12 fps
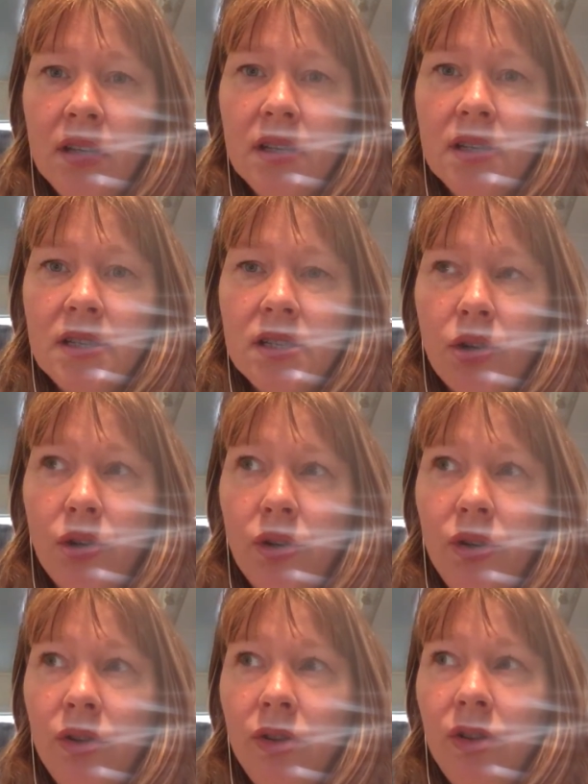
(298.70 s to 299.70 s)

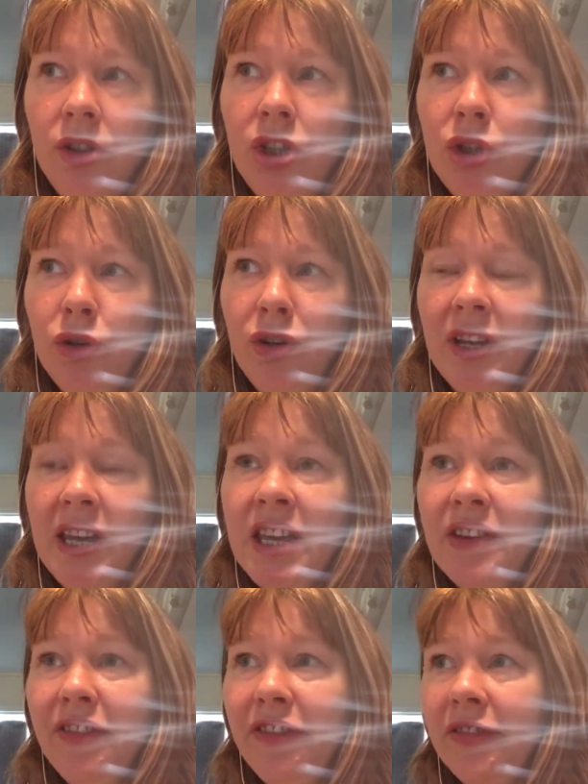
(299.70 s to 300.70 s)
So,
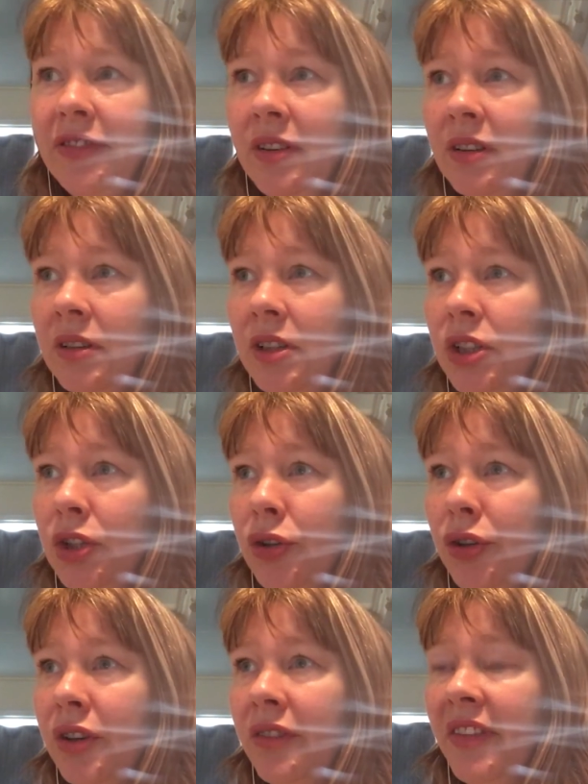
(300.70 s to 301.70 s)
if you
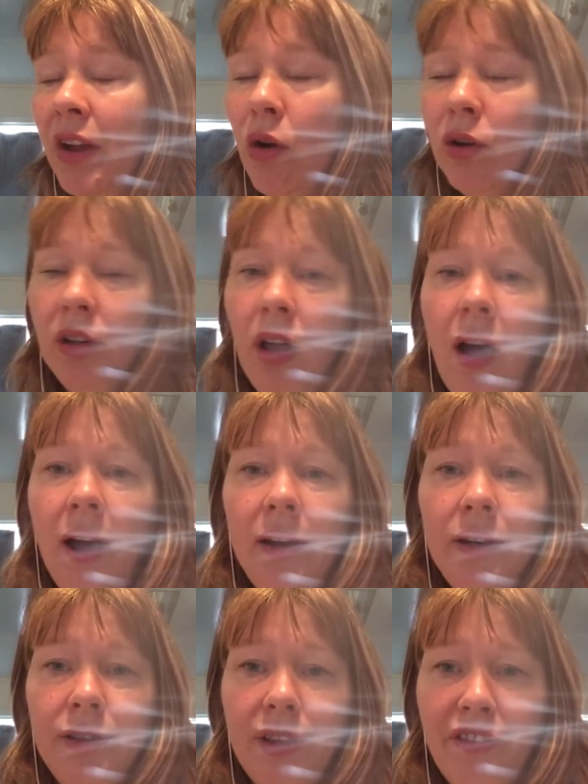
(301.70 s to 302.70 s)
know, they're
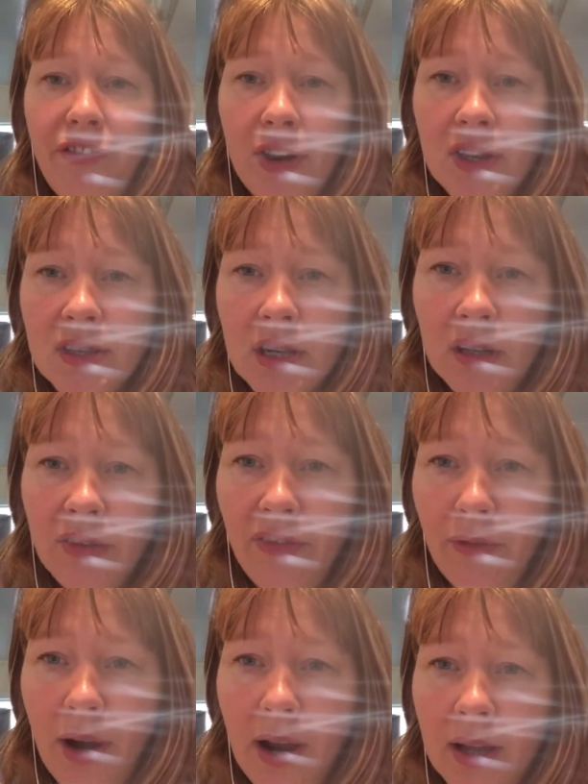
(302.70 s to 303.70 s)
online and their friends aren't
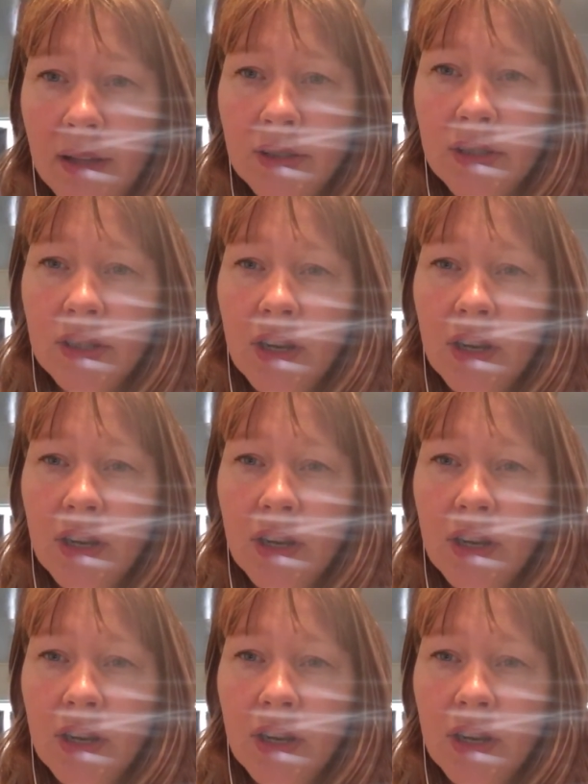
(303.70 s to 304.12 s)
around